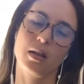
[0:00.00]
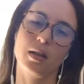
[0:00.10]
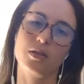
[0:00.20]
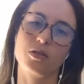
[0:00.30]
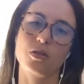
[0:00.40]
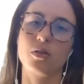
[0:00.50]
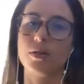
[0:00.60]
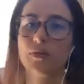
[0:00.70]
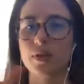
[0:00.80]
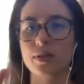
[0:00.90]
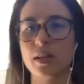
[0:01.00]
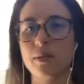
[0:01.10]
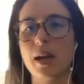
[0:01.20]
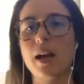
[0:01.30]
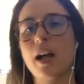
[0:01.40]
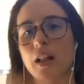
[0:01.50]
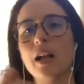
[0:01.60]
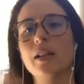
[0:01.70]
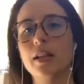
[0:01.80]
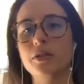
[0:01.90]
So if there's any,
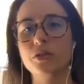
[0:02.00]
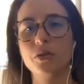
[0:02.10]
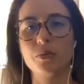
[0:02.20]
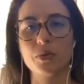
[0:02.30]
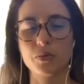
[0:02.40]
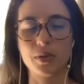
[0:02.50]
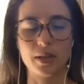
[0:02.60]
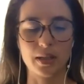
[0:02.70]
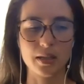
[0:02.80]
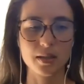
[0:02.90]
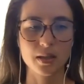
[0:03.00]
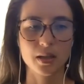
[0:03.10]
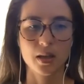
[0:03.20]
I'll let you know which one it is.